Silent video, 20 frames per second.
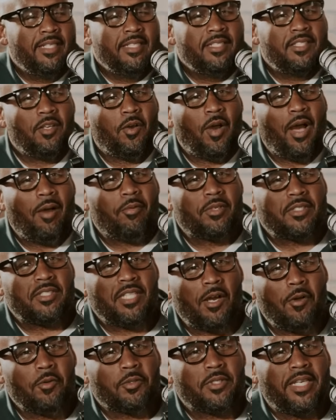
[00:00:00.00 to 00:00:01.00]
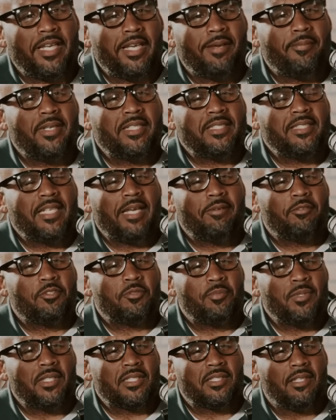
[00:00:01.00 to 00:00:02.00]
So I would talk to him. His name
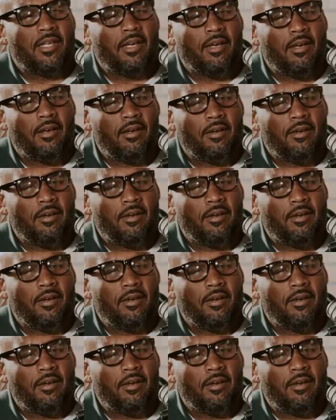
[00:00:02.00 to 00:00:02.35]
was Mr.